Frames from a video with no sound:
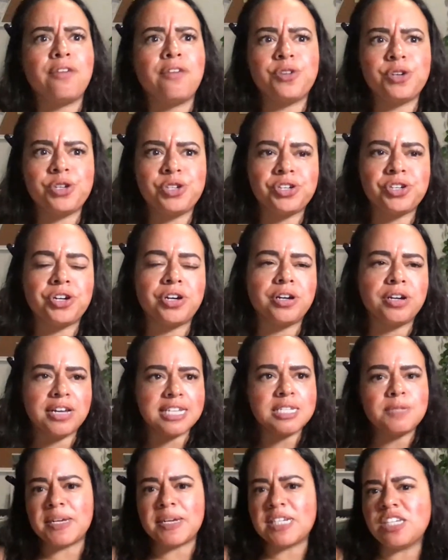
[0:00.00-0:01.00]
for sure.
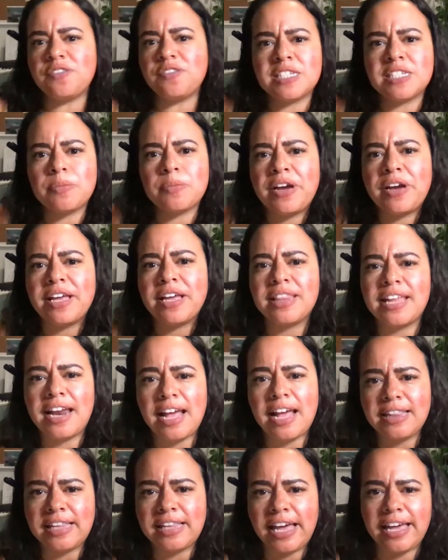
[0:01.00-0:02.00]
Especially if it's a brand that
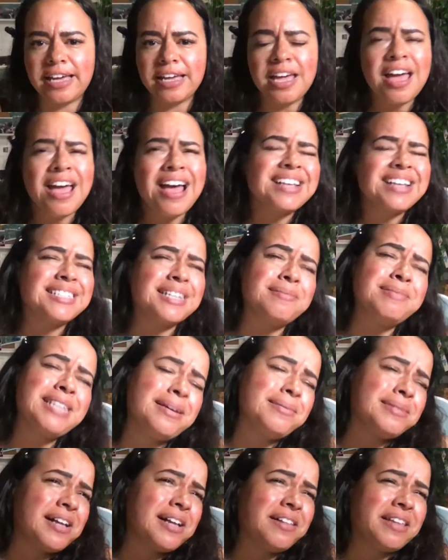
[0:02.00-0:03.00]
I like.
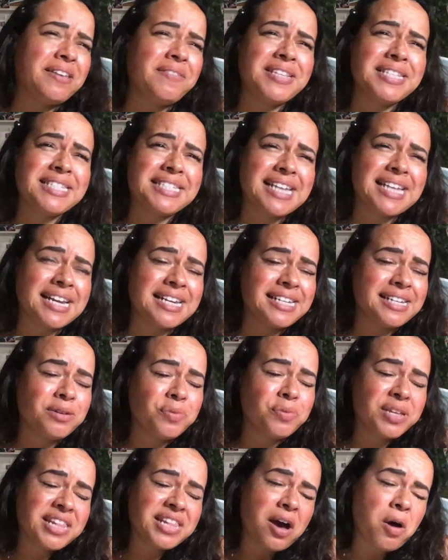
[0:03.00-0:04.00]
Sometimes I'll even send it
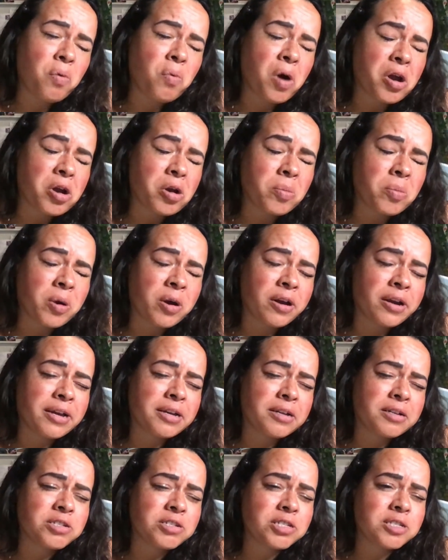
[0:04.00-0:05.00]
without watermark,
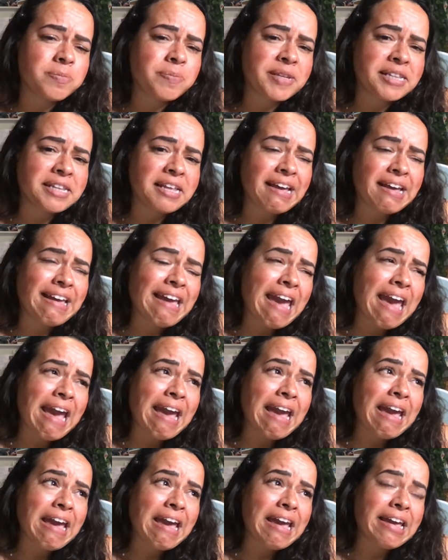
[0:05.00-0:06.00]
and I'll just be like,
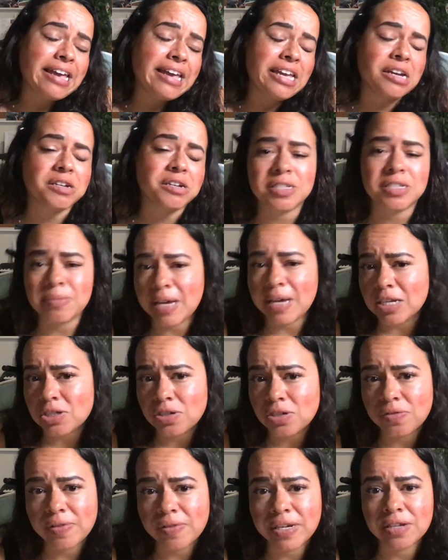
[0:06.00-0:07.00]
hey, here's some
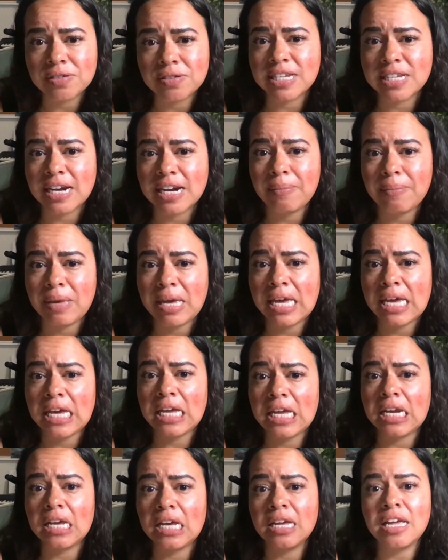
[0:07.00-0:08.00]
extra videos that I
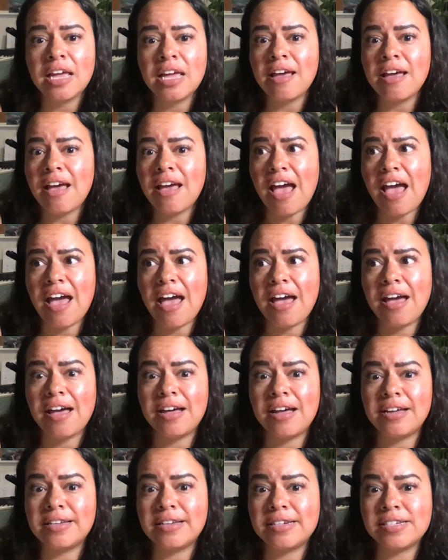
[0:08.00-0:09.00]
made,
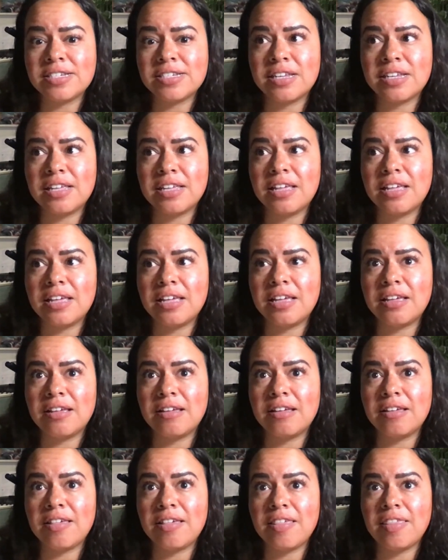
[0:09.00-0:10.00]
and
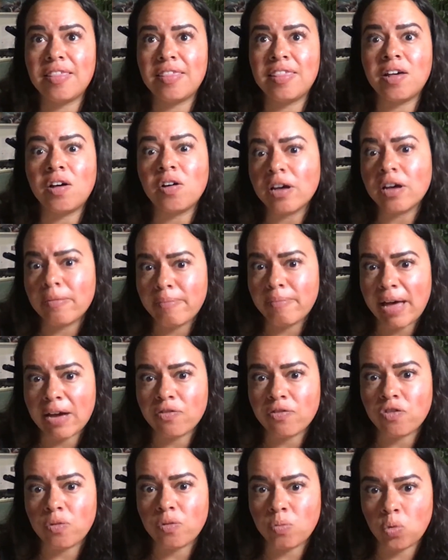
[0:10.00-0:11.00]
they'll come
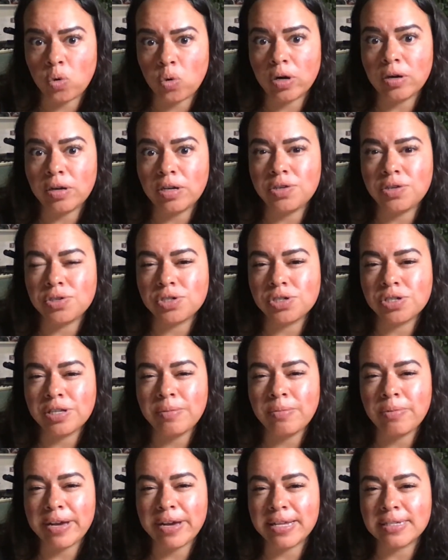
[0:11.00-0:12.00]
back for more. Usually
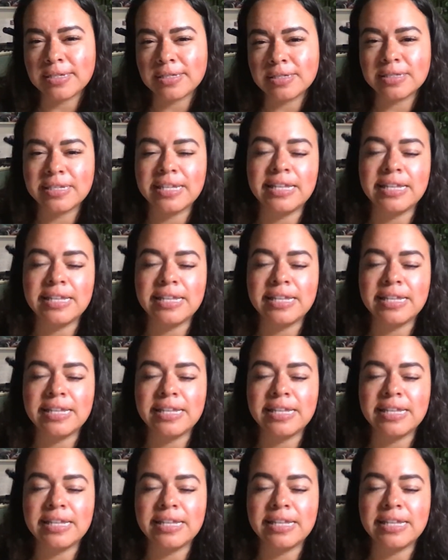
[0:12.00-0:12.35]
brands,